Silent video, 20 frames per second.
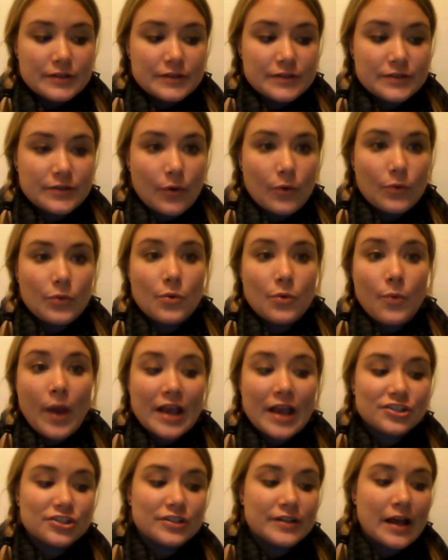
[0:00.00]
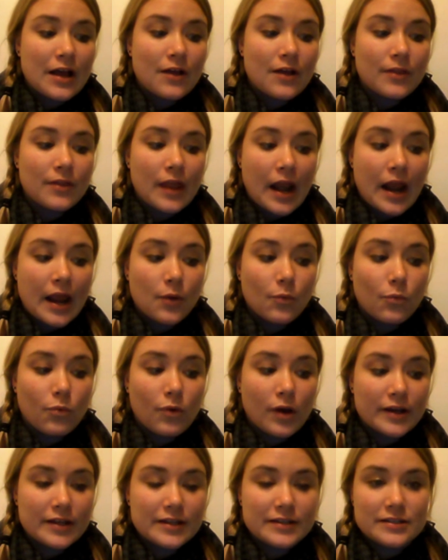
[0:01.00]
So the rationale that I
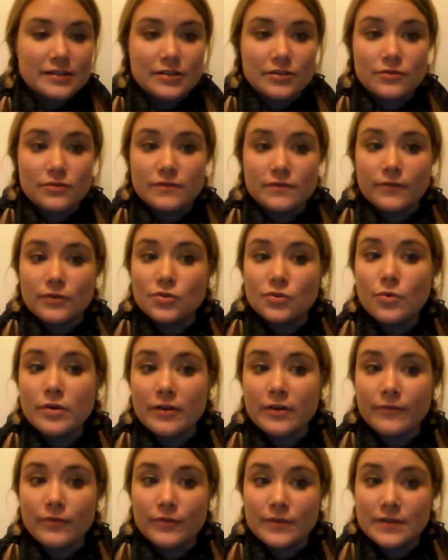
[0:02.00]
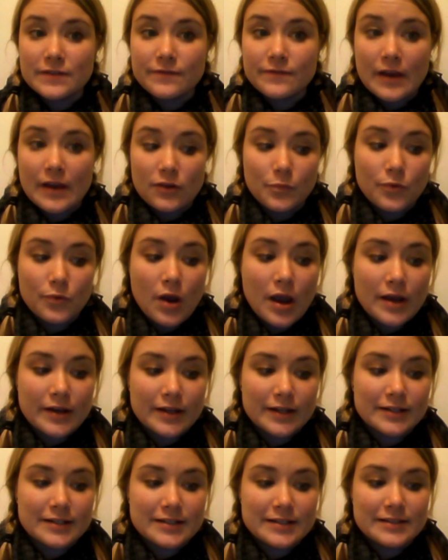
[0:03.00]
wanted to use for Twitter for this final
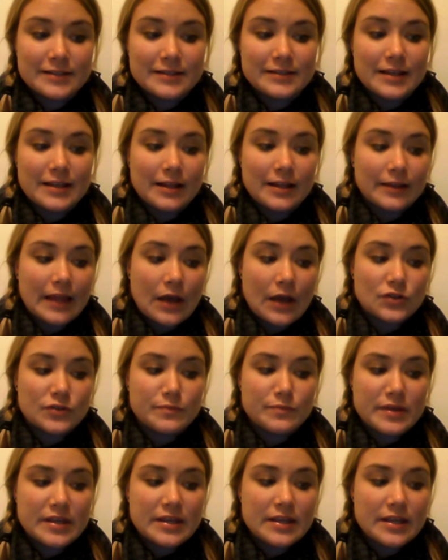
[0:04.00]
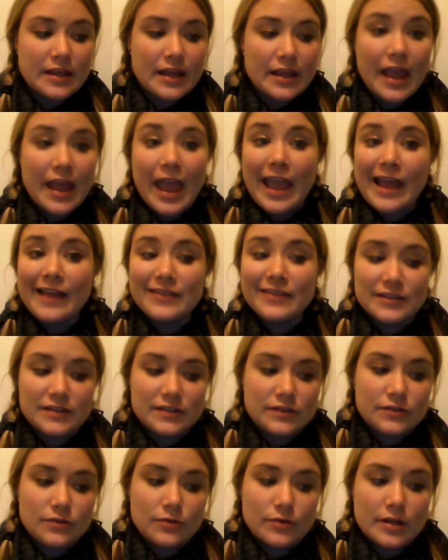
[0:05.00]
product is it allows me and the
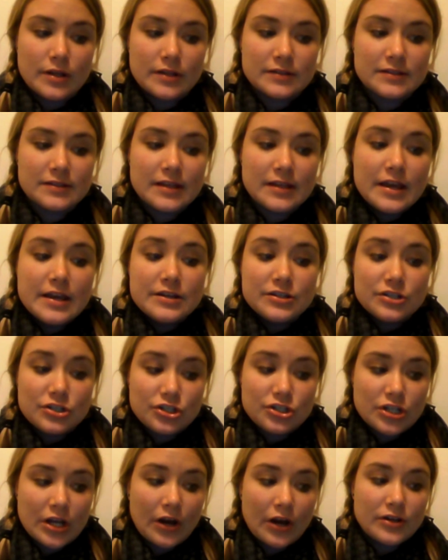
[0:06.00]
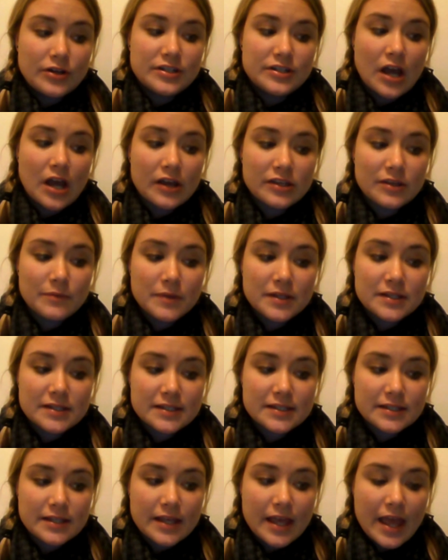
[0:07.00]
students to share
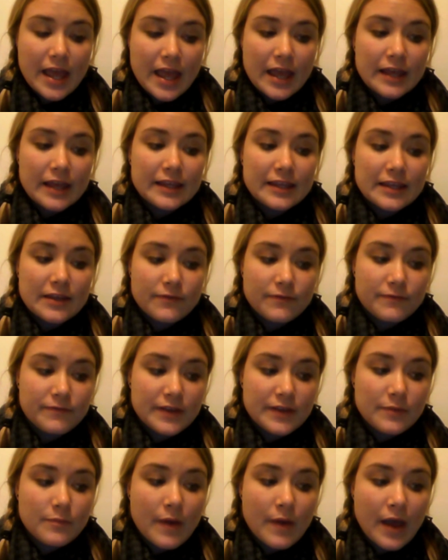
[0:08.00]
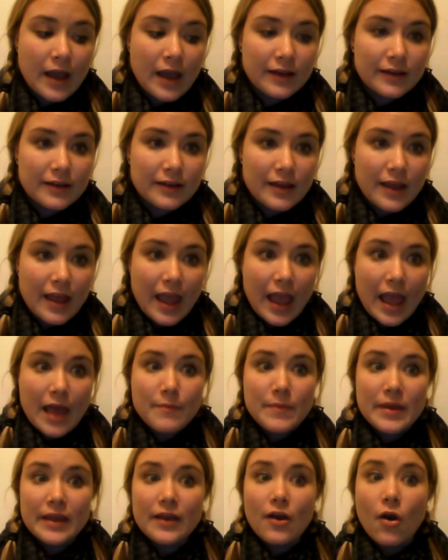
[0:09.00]
documents, give feedback,
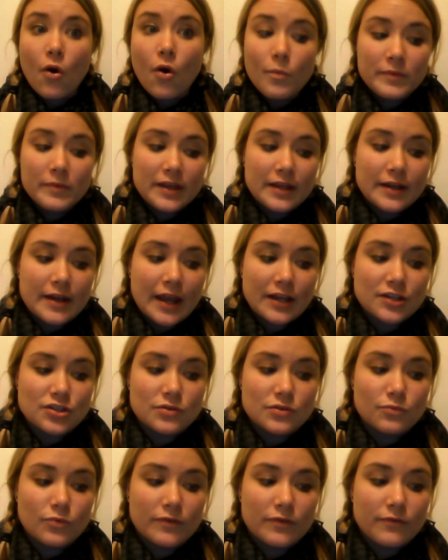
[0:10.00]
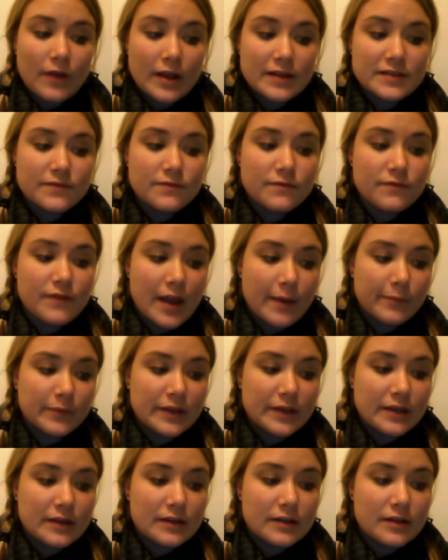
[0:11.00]
and make home connection with friends and
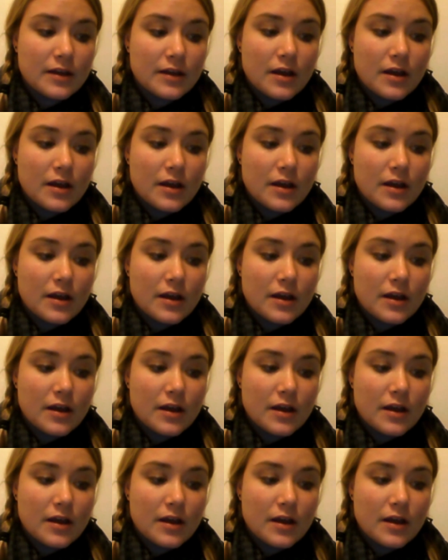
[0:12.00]
family